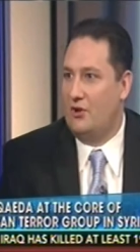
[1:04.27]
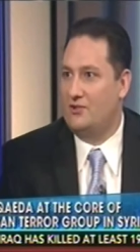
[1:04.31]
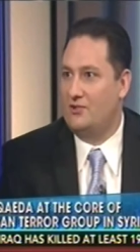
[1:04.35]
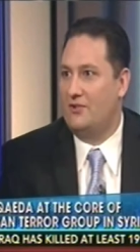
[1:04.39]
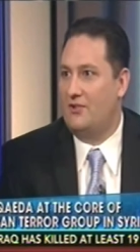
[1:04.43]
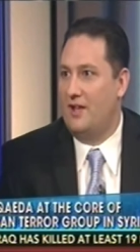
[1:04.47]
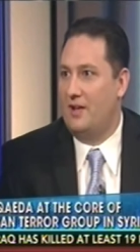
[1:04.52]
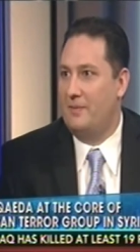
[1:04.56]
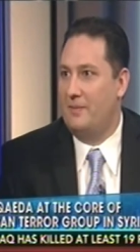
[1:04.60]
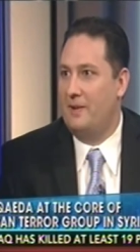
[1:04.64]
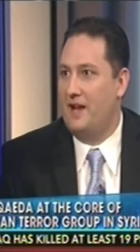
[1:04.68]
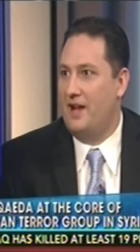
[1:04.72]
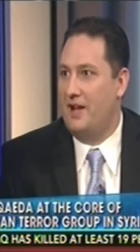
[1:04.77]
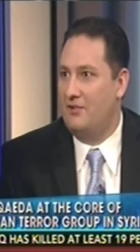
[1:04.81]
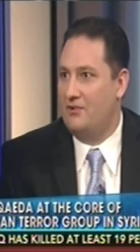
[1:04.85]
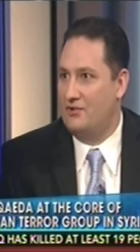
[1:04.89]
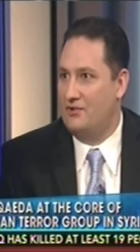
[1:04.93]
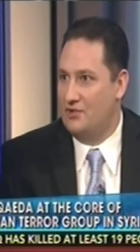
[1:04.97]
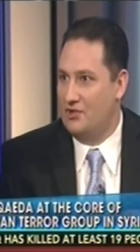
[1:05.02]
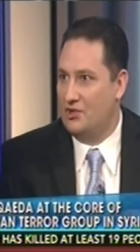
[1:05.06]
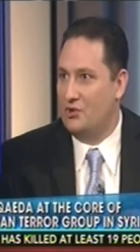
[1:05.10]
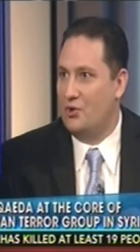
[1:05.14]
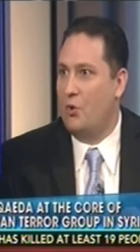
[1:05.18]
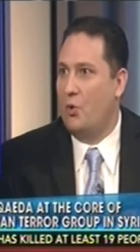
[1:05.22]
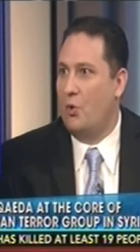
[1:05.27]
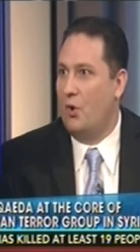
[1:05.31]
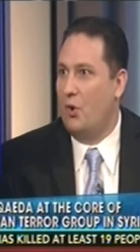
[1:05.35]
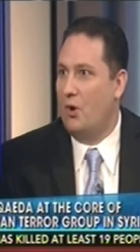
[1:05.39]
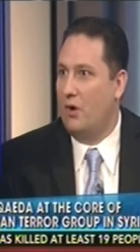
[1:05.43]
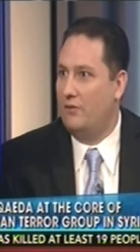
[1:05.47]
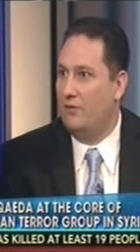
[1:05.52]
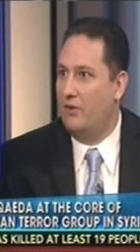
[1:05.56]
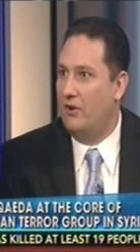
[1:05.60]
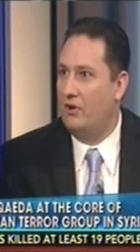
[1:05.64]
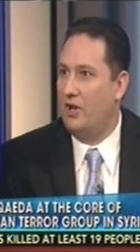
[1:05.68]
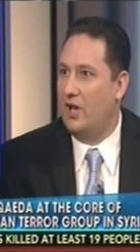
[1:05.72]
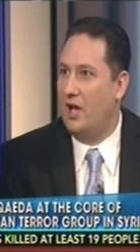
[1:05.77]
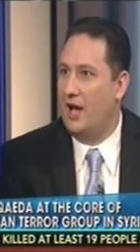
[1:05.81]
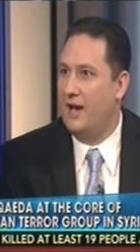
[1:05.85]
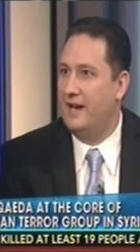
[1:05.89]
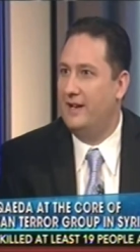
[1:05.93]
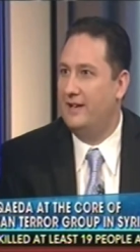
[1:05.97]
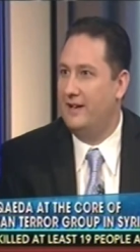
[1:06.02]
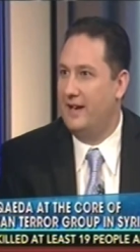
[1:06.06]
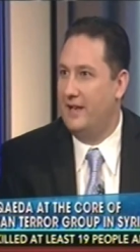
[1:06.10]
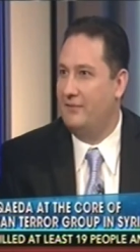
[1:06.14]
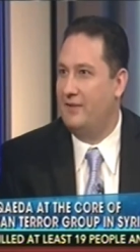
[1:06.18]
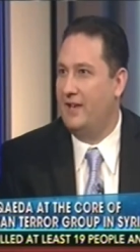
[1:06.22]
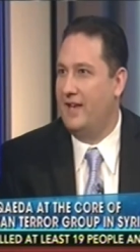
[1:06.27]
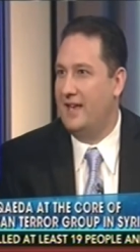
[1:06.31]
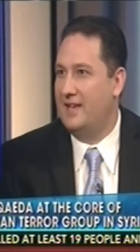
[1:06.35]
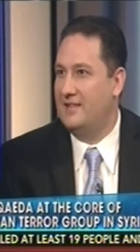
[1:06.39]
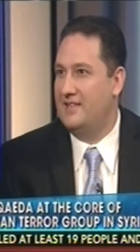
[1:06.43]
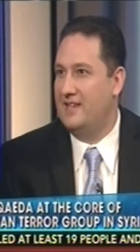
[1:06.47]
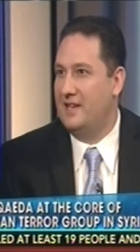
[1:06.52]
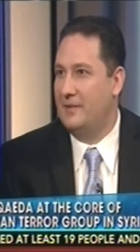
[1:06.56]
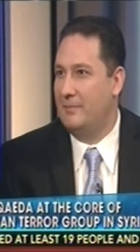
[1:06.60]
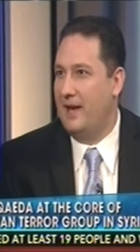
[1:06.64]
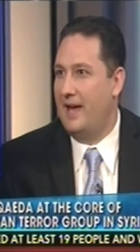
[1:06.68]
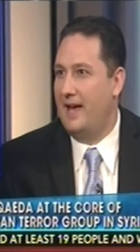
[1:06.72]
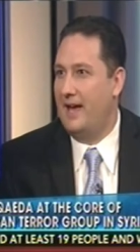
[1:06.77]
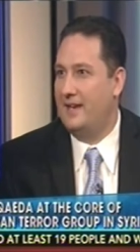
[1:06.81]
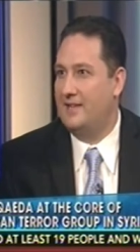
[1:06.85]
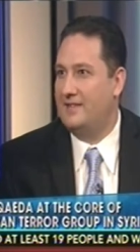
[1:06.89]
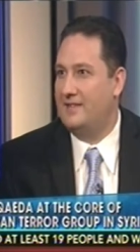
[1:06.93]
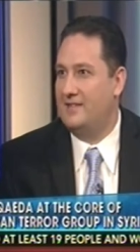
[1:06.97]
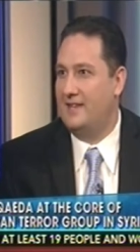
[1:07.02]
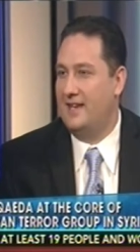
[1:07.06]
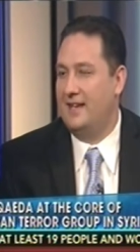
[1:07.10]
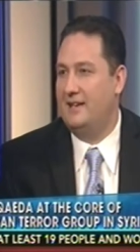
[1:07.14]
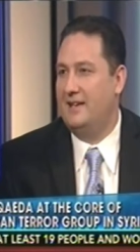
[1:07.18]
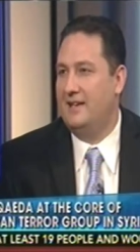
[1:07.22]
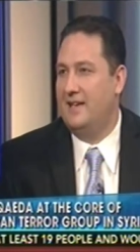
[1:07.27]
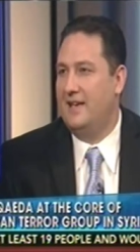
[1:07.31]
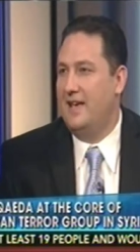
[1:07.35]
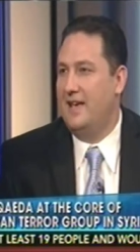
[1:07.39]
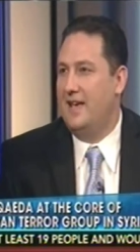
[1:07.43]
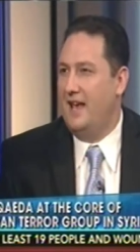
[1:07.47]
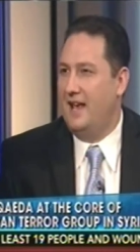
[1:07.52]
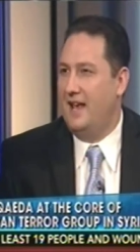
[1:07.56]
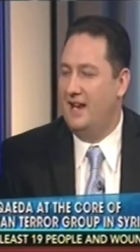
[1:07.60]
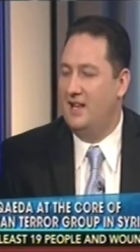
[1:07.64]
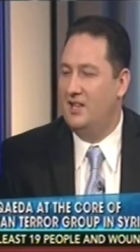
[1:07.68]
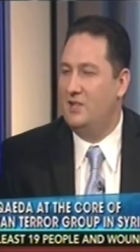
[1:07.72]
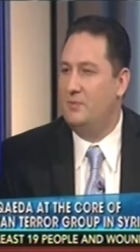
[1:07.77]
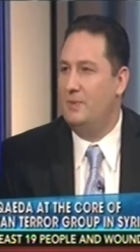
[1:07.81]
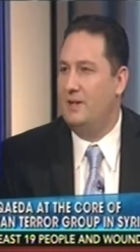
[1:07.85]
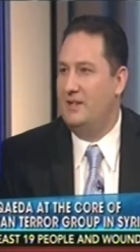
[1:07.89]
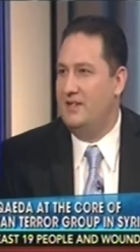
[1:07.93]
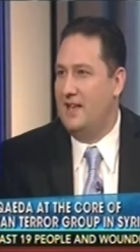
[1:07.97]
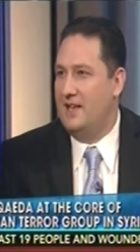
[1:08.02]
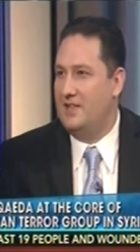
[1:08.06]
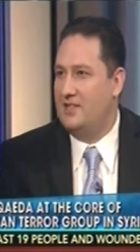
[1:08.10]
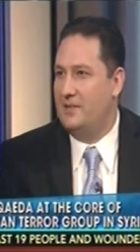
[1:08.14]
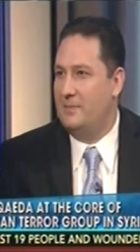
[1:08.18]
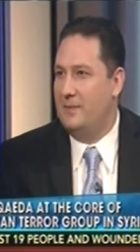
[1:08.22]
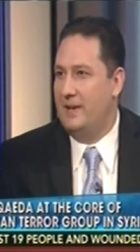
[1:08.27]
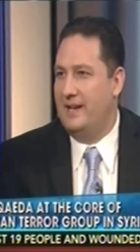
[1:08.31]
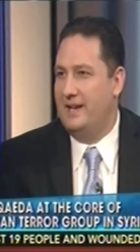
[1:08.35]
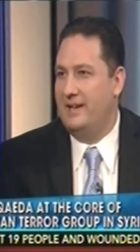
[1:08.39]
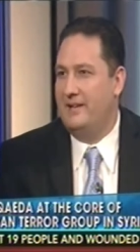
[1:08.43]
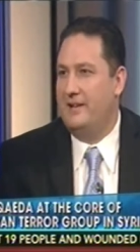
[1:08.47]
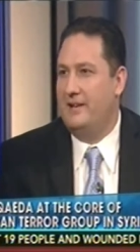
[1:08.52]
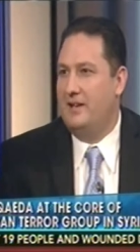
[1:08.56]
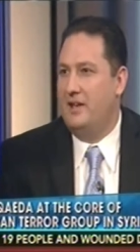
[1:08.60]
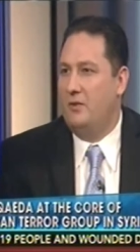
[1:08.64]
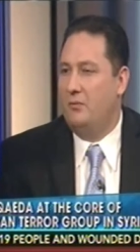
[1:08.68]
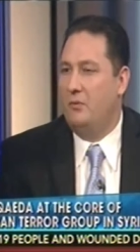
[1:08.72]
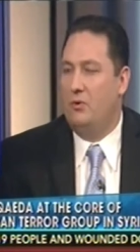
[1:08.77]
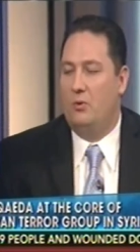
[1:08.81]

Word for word: talks a lot about how there's this core of Al Qaeda in Afghanistan, Pakistan, and it's been decimated.